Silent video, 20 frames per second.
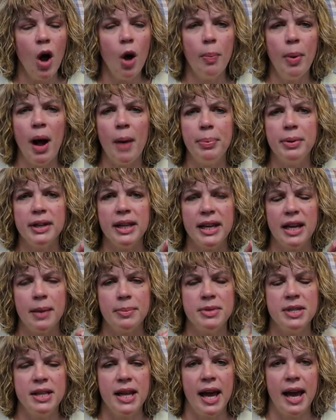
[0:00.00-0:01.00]
I'll pop a link
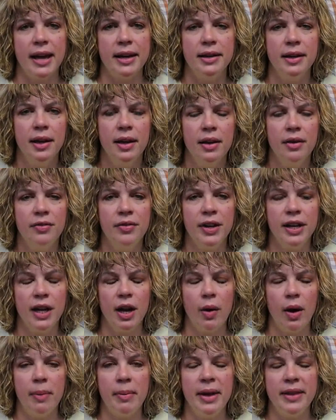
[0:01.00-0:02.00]
up to that
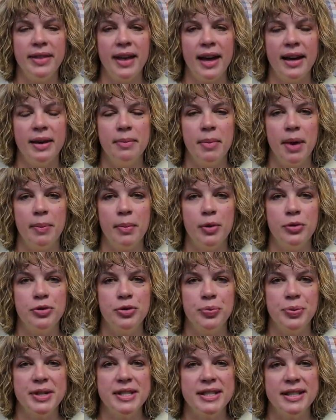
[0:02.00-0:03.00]
video. I made that in my
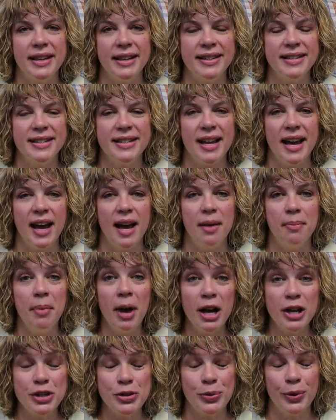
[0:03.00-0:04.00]
most recent uh,
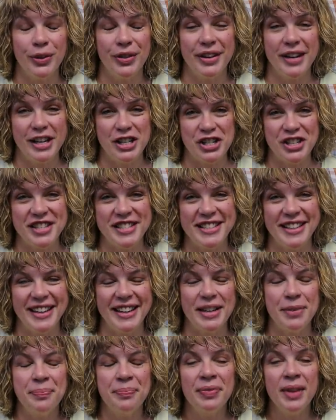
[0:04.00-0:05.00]
module that I just
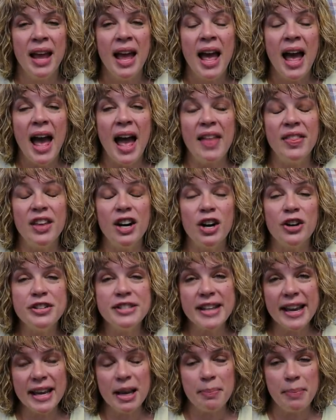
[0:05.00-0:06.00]
did. And then our
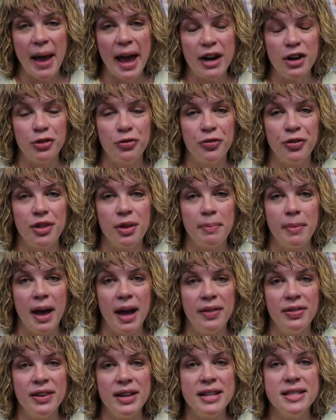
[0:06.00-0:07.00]
second pattern for the
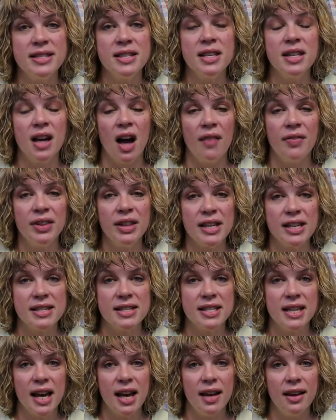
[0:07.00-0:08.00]
month is the
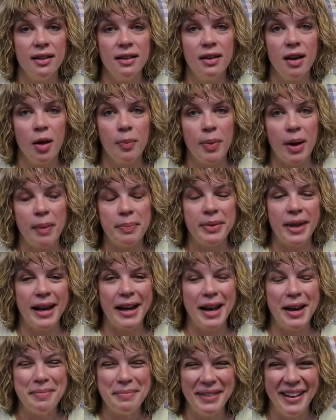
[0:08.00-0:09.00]
Novelista, I'll pop
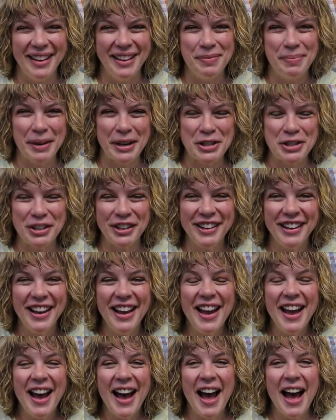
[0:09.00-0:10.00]
that up, picture,
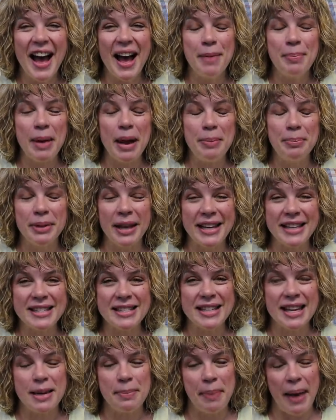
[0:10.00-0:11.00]
uh, by Blank
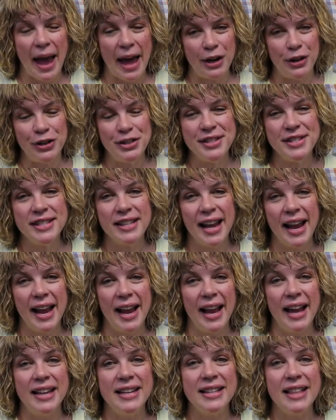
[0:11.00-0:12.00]
Slate Patterns.
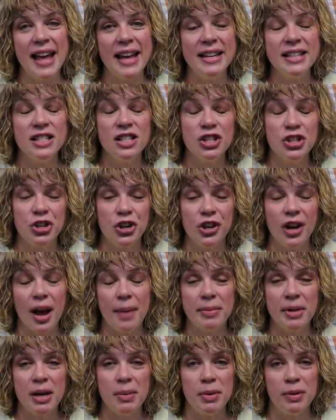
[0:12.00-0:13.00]
And that is the shirt
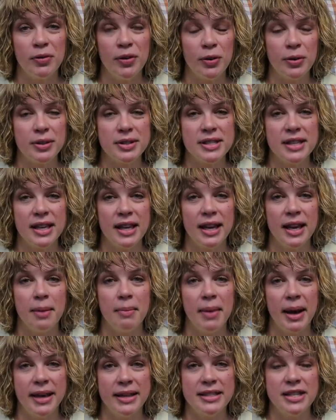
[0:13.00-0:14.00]
I'm gonna be focusing
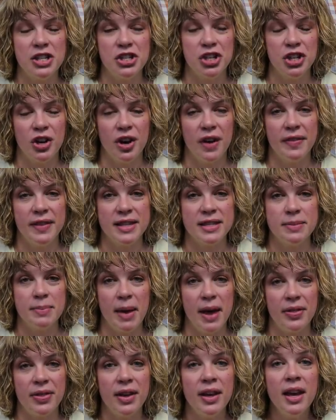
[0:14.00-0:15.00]
my attention on this
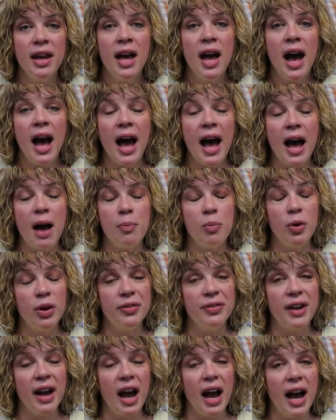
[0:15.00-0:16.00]
month. Um,
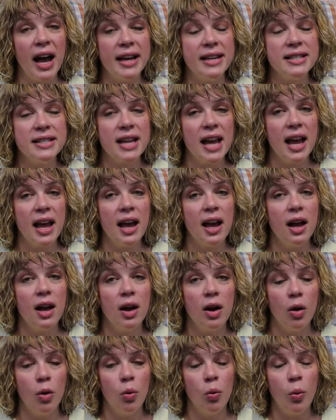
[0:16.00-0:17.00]
we've got
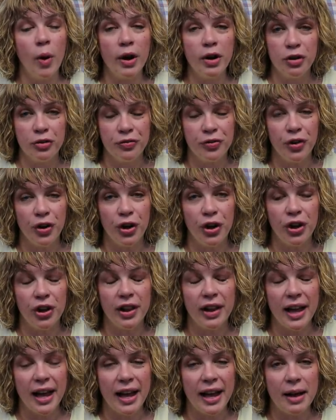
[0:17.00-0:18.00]
wonderful
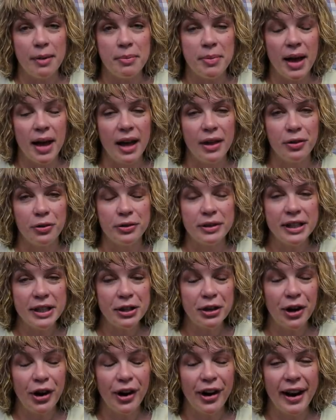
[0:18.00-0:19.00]
um, other
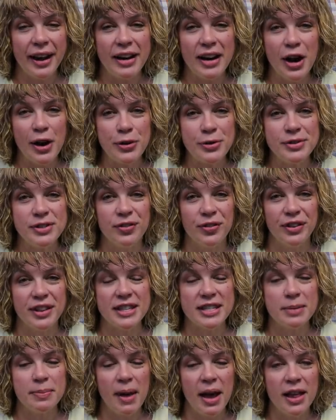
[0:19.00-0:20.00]
leader and host for
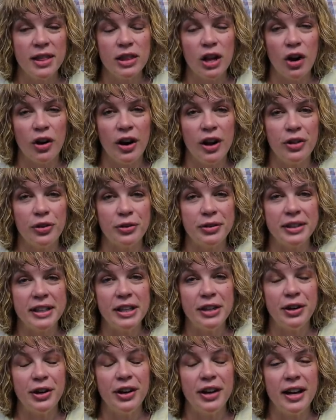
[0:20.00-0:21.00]
this month. Our other
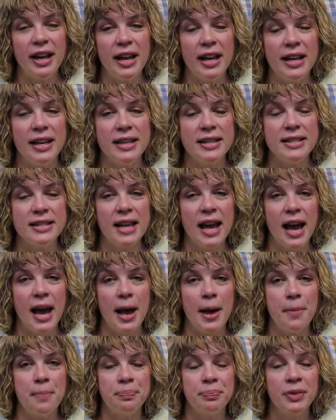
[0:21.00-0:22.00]
leader is
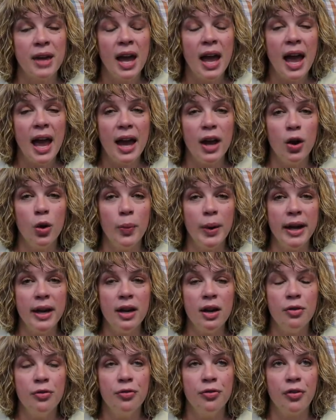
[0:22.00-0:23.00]
um,
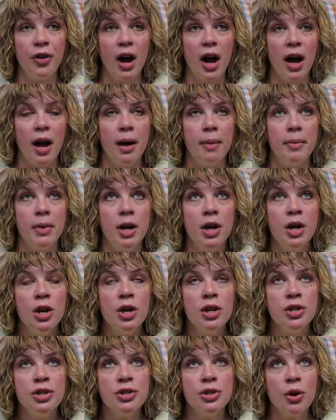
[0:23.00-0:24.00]
Eowyn from
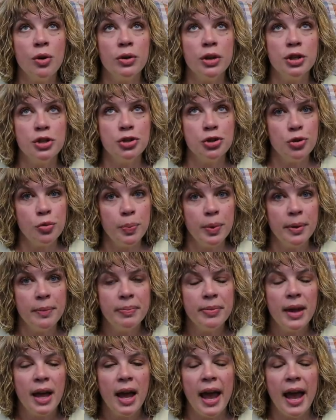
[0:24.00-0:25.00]
Sew La Jupe.
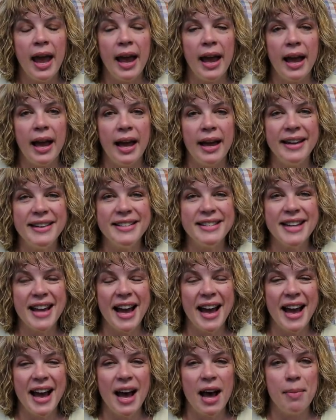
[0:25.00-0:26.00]
And
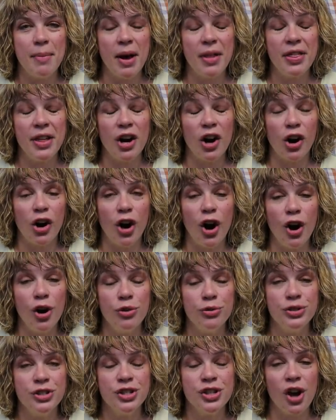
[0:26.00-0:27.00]
um, then our
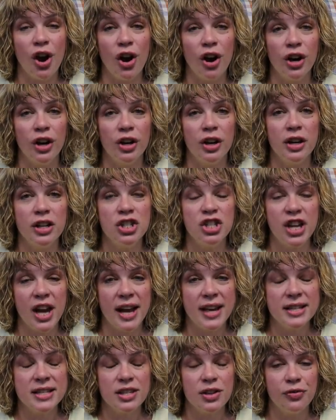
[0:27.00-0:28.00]
hosts are
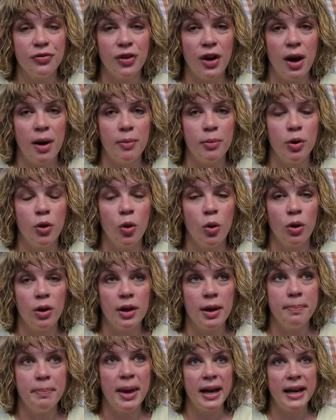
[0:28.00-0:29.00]
Jess from
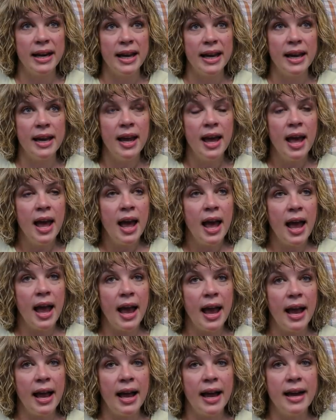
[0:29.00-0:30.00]
Coral Bunny
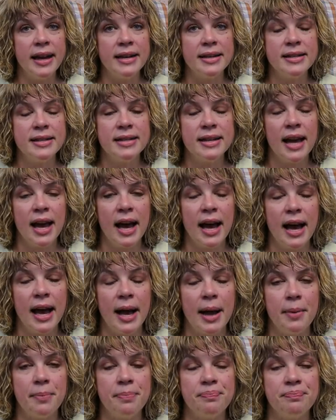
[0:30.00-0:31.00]
and
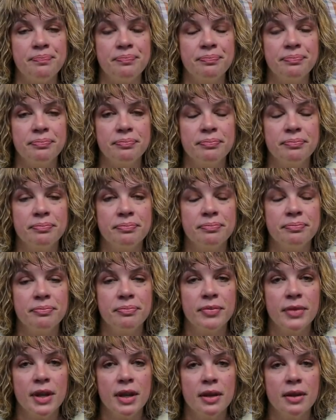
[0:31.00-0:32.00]
um,
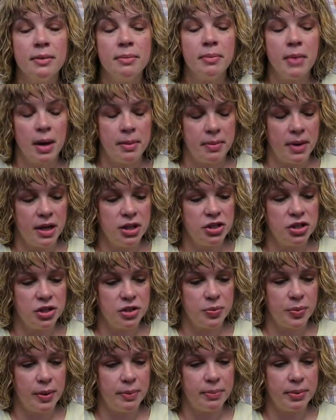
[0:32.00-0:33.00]
my mind
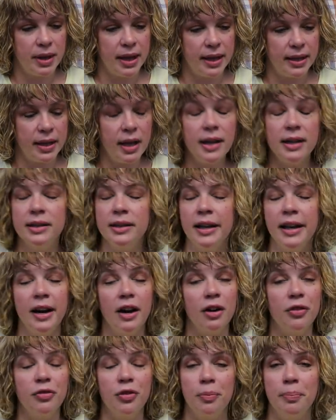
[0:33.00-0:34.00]
just went blank. And
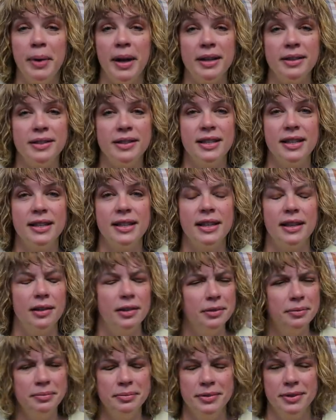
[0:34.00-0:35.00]
Claire from Belle Citadel.